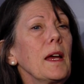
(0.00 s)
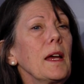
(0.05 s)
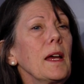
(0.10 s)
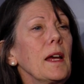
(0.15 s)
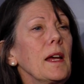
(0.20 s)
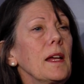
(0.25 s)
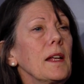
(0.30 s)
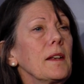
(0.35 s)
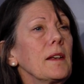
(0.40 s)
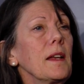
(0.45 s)

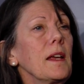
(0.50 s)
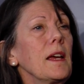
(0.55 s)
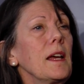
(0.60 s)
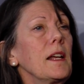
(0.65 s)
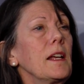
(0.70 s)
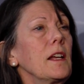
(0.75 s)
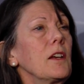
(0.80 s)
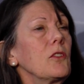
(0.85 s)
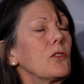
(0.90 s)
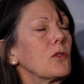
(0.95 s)
and
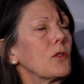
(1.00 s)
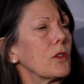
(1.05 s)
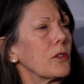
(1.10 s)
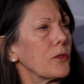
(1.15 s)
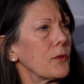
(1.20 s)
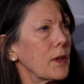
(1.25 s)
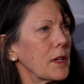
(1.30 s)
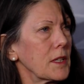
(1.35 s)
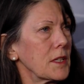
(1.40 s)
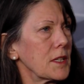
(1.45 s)
heading
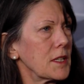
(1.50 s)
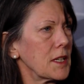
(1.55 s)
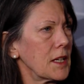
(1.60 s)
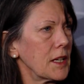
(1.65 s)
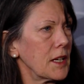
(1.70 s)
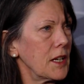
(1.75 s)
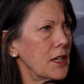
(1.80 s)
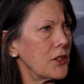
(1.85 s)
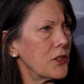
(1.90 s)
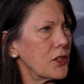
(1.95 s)
towards
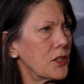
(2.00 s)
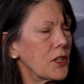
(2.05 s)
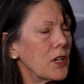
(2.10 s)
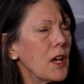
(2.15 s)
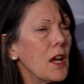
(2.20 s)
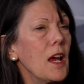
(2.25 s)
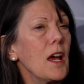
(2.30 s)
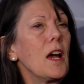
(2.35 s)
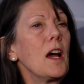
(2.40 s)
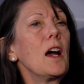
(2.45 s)
reconciliation.
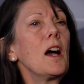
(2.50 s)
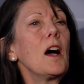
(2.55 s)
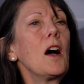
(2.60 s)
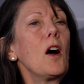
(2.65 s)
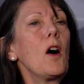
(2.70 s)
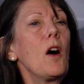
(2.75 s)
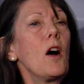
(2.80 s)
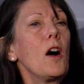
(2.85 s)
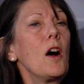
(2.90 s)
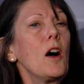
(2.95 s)

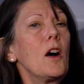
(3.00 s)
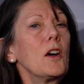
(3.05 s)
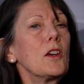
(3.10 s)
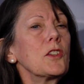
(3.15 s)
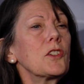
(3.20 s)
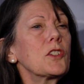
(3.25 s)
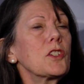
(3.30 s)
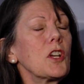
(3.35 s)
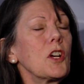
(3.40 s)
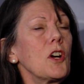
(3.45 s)

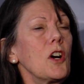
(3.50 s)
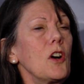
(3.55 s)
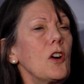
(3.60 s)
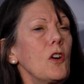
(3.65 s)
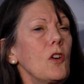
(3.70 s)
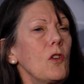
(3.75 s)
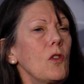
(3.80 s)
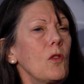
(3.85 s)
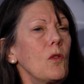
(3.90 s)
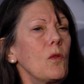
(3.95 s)

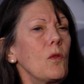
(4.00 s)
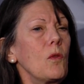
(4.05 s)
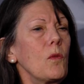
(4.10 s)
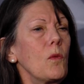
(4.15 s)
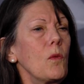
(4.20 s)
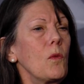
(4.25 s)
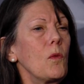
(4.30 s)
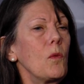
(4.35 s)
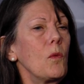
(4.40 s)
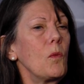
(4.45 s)

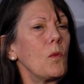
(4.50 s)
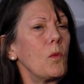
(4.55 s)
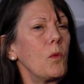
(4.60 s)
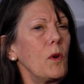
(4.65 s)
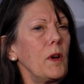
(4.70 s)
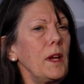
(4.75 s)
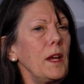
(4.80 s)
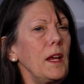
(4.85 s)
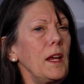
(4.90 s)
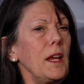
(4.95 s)
So
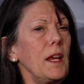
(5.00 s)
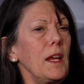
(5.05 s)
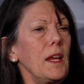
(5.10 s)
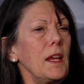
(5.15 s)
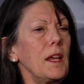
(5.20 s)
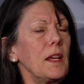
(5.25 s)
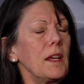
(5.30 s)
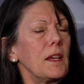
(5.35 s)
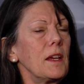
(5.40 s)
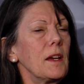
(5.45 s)

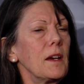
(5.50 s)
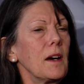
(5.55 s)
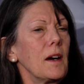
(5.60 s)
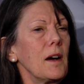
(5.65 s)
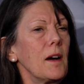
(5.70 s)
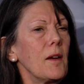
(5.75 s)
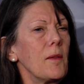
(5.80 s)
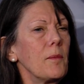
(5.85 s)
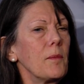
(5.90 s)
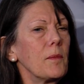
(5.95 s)
we
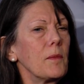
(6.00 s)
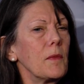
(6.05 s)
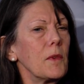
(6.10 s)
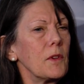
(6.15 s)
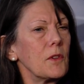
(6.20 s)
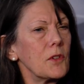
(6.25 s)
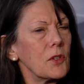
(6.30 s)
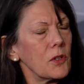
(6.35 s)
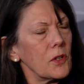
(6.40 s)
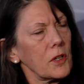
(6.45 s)
um,
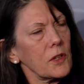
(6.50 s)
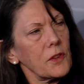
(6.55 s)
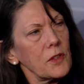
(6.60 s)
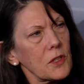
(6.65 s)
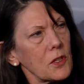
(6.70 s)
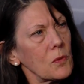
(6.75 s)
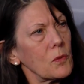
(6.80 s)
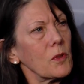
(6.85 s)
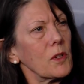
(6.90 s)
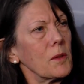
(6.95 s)
took
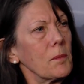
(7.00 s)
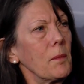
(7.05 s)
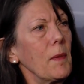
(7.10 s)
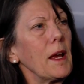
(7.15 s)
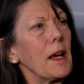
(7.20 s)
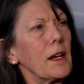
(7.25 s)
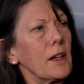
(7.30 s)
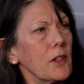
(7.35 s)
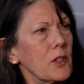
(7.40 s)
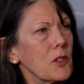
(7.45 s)
this word
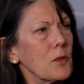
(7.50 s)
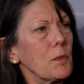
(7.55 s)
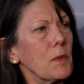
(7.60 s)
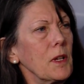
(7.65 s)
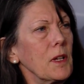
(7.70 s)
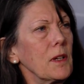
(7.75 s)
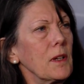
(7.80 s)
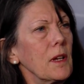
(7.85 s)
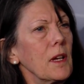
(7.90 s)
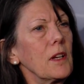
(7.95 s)

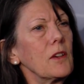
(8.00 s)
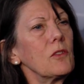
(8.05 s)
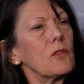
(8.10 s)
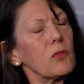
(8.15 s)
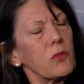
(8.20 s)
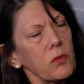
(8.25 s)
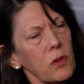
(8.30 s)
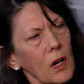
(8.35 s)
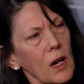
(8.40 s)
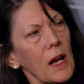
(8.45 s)
management and
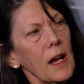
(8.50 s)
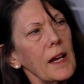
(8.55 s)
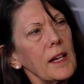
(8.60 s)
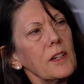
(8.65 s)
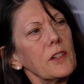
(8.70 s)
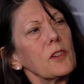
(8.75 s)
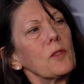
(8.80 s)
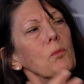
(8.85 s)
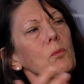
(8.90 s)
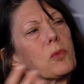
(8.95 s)

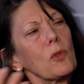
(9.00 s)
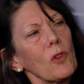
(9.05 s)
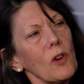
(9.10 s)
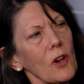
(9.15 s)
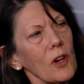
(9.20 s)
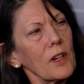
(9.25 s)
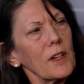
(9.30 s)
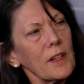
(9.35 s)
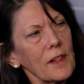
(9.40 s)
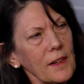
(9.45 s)
tried to
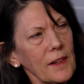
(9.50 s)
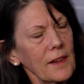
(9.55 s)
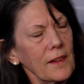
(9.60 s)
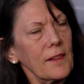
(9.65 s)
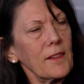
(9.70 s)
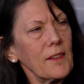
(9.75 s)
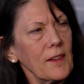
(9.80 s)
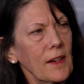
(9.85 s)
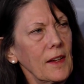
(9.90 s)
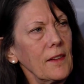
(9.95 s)
broaden
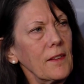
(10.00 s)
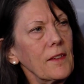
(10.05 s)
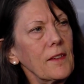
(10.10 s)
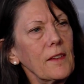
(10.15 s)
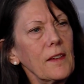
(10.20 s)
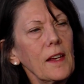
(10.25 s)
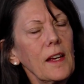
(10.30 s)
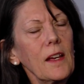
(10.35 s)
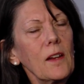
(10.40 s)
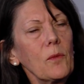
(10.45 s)
its
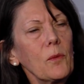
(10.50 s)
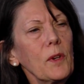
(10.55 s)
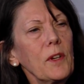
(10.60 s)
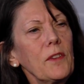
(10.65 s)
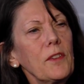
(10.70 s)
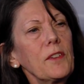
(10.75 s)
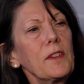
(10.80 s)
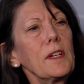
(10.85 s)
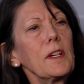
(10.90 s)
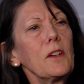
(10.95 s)
sense. And
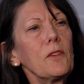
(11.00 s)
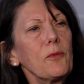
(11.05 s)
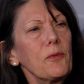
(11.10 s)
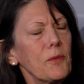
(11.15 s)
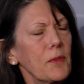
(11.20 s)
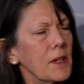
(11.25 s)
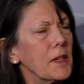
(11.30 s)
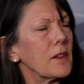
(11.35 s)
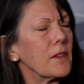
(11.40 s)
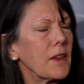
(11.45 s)
we still
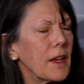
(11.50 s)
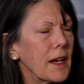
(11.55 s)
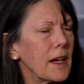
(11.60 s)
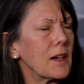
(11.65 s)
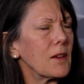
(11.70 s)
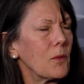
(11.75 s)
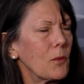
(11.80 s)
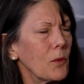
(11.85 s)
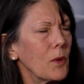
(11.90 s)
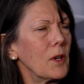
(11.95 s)
feel
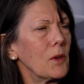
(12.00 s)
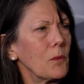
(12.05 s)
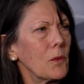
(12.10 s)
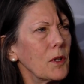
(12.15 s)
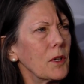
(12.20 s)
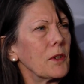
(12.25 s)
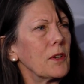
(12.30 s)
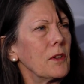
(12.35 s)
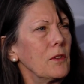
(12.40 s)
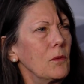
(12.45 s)
that when
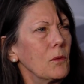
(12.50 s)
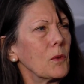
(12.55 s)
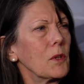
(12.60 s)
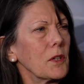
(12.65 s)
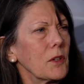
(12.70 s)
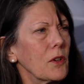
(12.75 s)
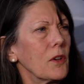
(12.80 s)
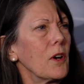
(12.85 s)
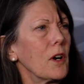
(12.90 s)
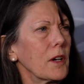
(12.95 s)
we're,
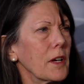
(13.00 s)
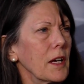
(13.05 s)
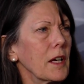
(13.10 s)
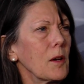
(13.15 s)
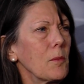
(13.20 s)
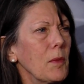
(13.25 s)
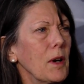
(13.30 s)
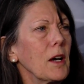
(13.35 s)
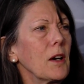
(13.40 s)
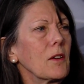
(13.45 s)
we're
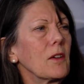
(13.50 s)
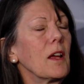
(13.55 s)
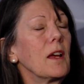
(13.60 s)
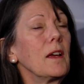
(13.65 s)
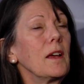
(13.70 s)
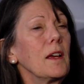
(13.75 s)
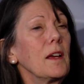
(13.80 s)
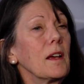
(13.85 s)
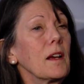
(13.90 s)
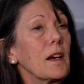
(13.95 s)
talking about
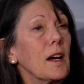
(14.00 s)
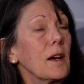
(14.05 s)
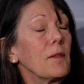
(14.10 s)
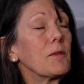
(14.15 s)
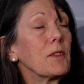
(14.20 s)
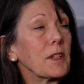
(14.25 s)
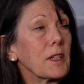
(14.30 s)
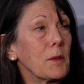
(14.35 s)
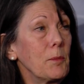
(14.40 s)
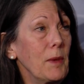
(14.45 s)

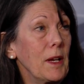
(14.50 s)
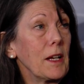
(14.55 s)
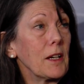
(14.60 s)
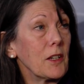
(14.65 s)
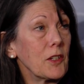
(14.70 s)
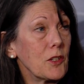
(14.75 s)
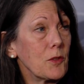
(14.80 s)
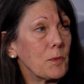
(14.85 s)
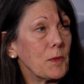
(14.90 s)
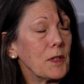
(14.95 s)
conflict
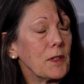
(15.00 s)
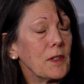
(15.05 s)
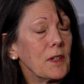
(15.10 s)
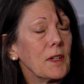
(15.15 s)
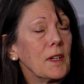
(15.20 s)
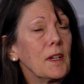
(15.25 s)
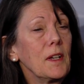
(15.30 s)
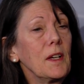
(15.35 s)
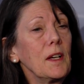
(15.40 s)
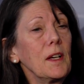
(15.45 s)
management.